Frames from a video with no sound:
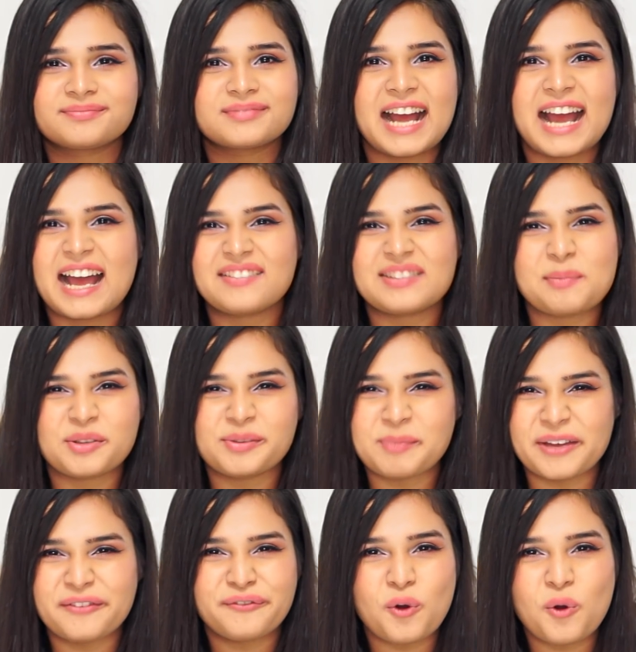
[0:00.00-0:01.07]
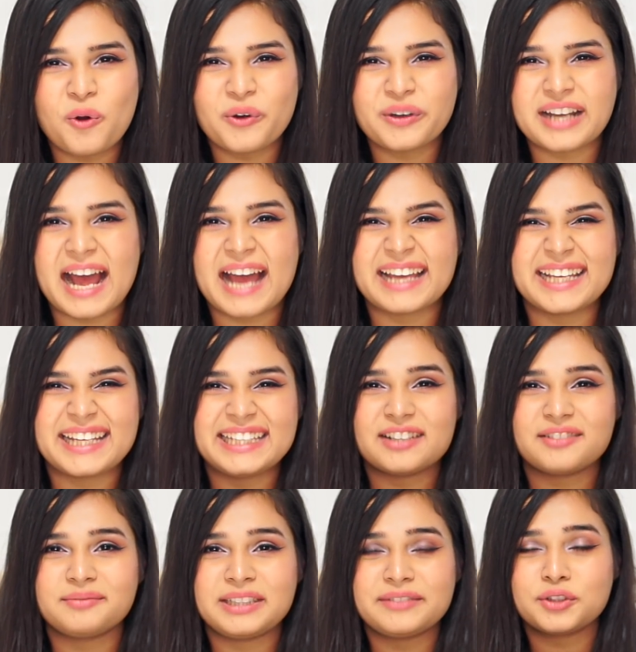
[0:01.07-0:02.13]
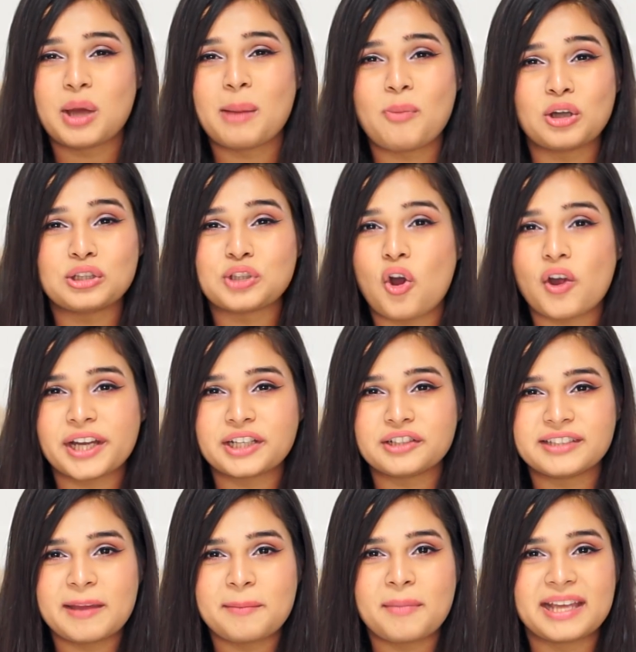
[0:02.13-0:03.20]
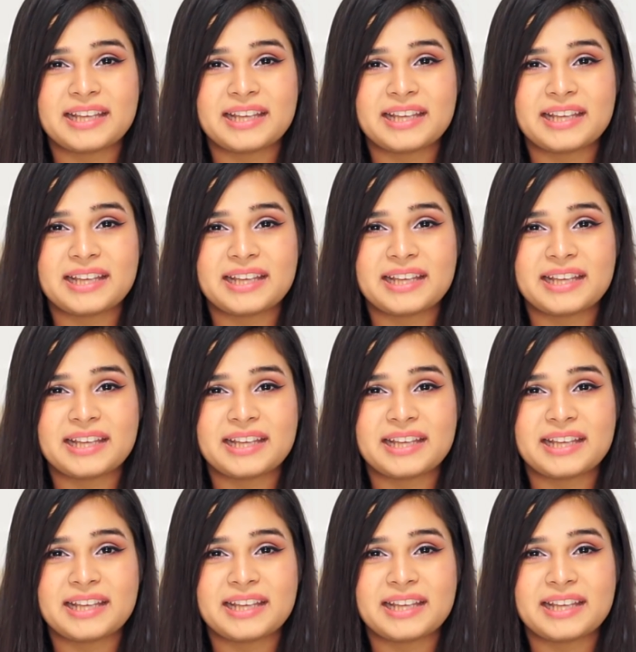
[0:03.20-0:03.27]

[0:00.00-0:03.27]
I have them on my phone. Even though I'm not talking to them,